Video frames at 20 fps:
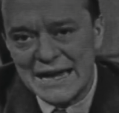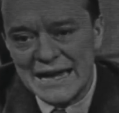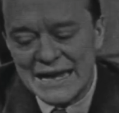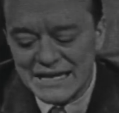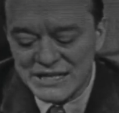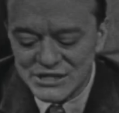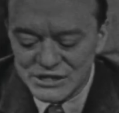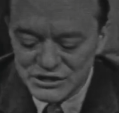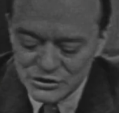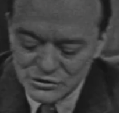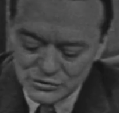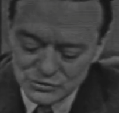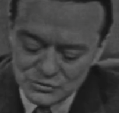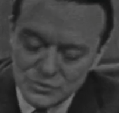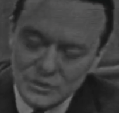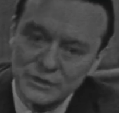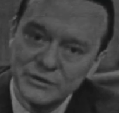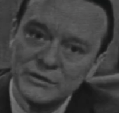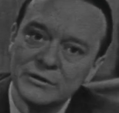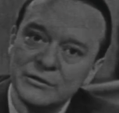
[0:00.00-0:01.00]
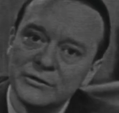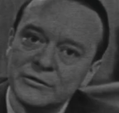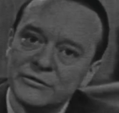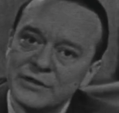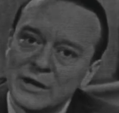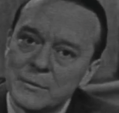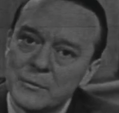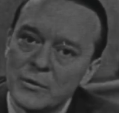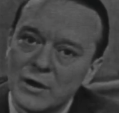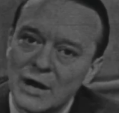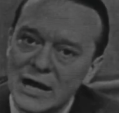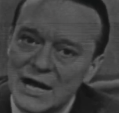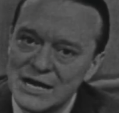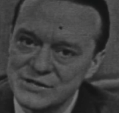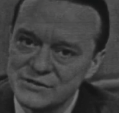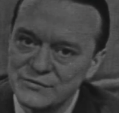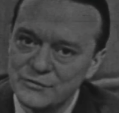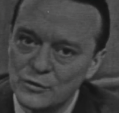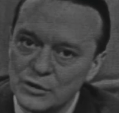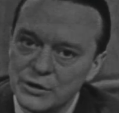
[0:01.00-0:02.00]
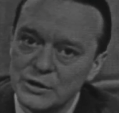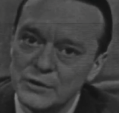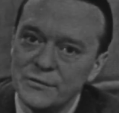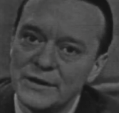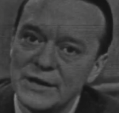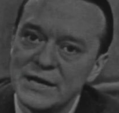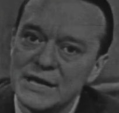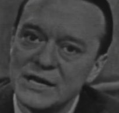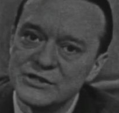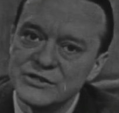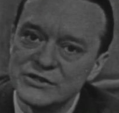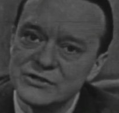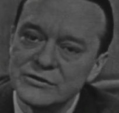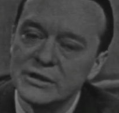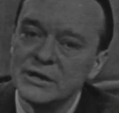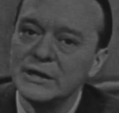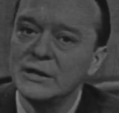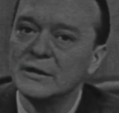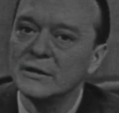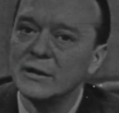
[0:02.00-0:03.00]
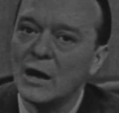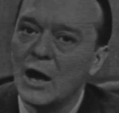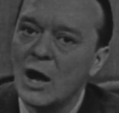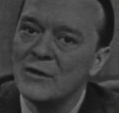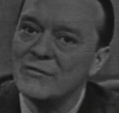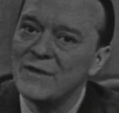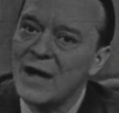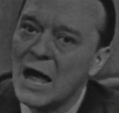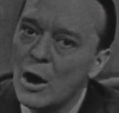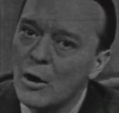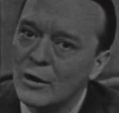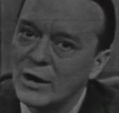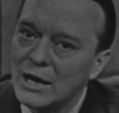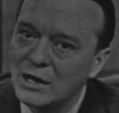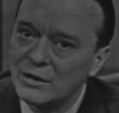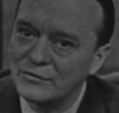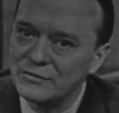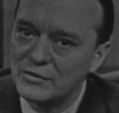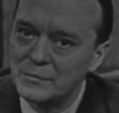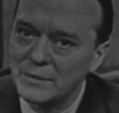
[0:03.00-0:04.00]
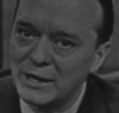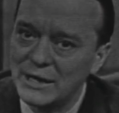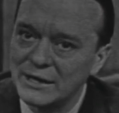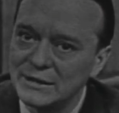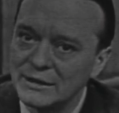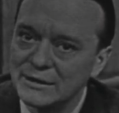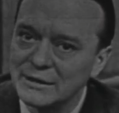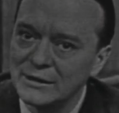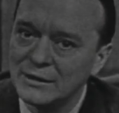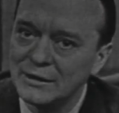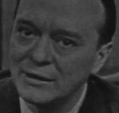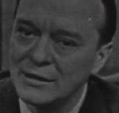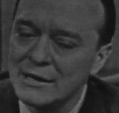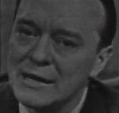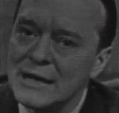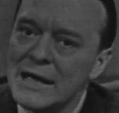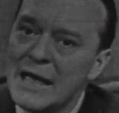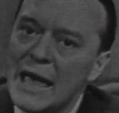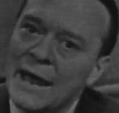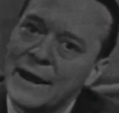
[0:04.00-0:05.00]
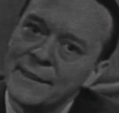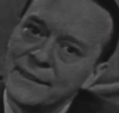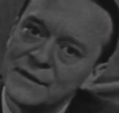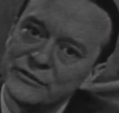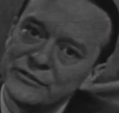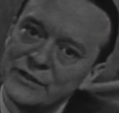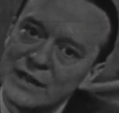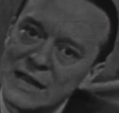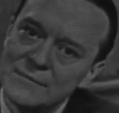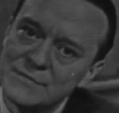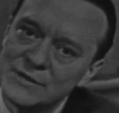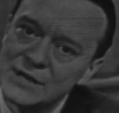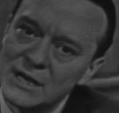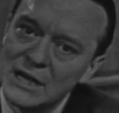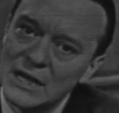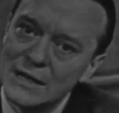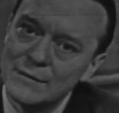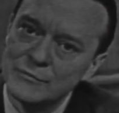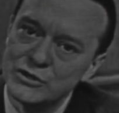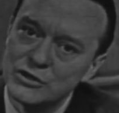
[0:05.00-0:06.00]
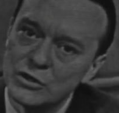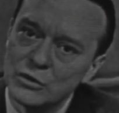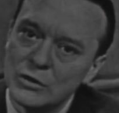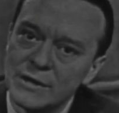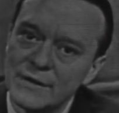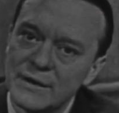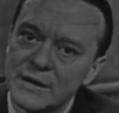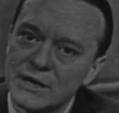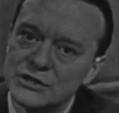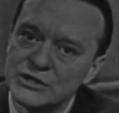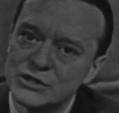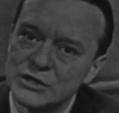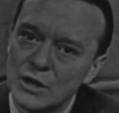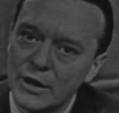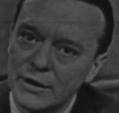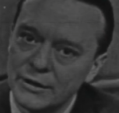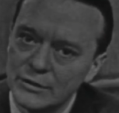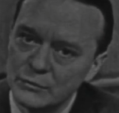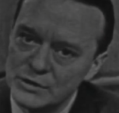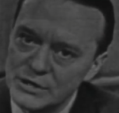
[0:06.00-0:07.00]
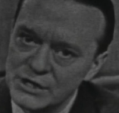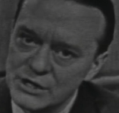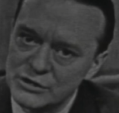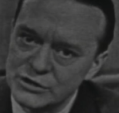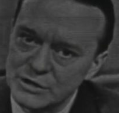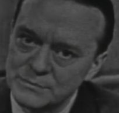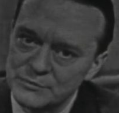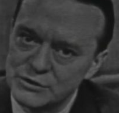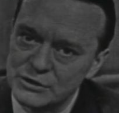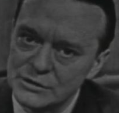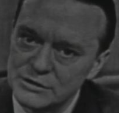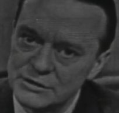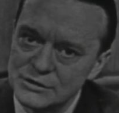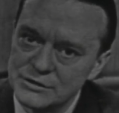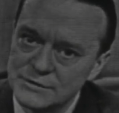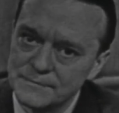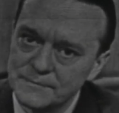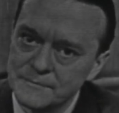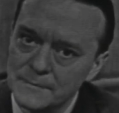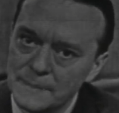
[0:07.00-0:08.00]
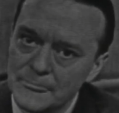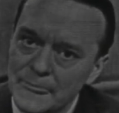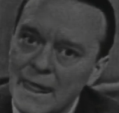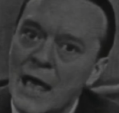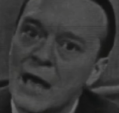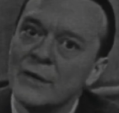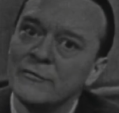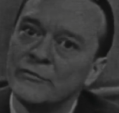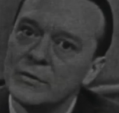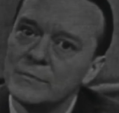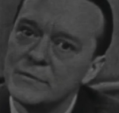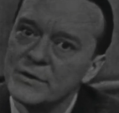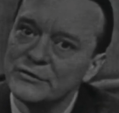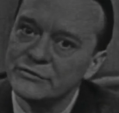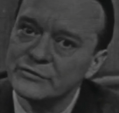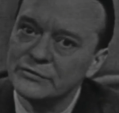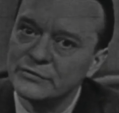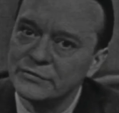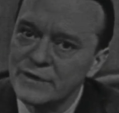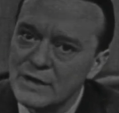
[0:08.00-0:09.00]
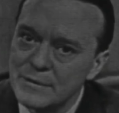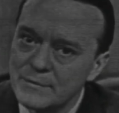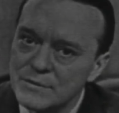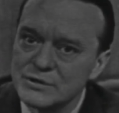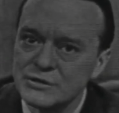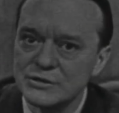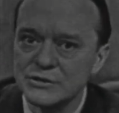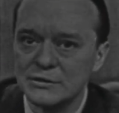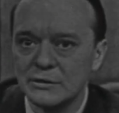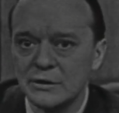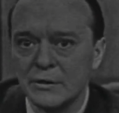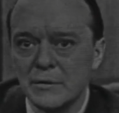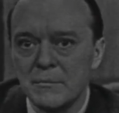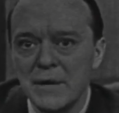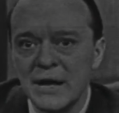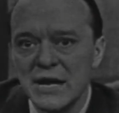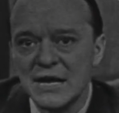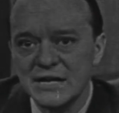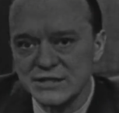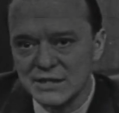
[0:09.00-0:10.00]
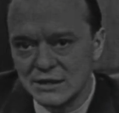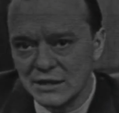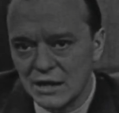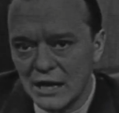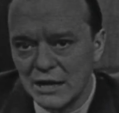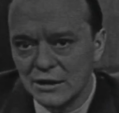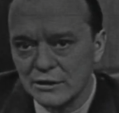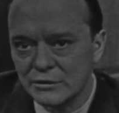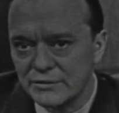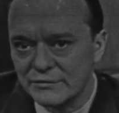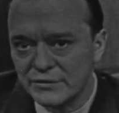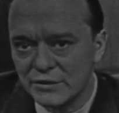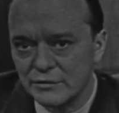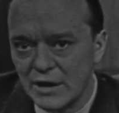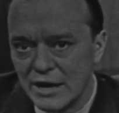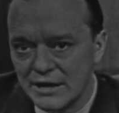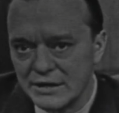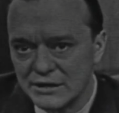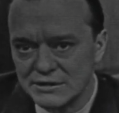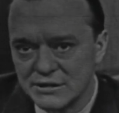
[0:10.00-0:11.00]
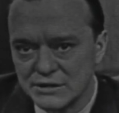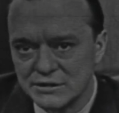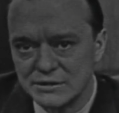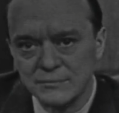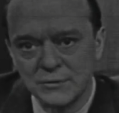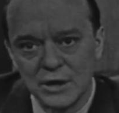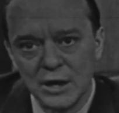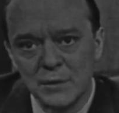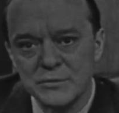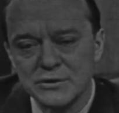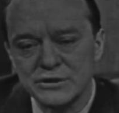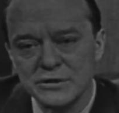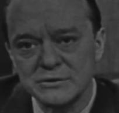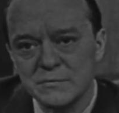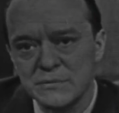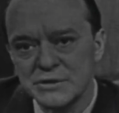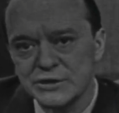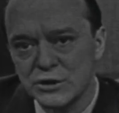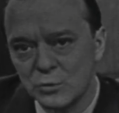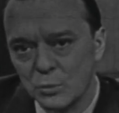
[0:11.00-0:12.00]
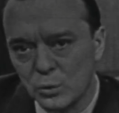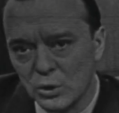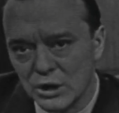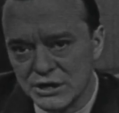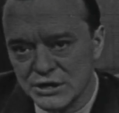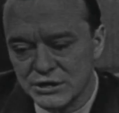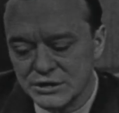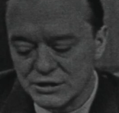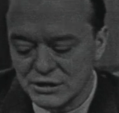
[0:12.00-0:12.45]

is to summarize for you the history of our alphabet, and at the same time showing that it started with the Egyptians, and from this famous and amazing hieroglyphic writing system, cumbersome as it was,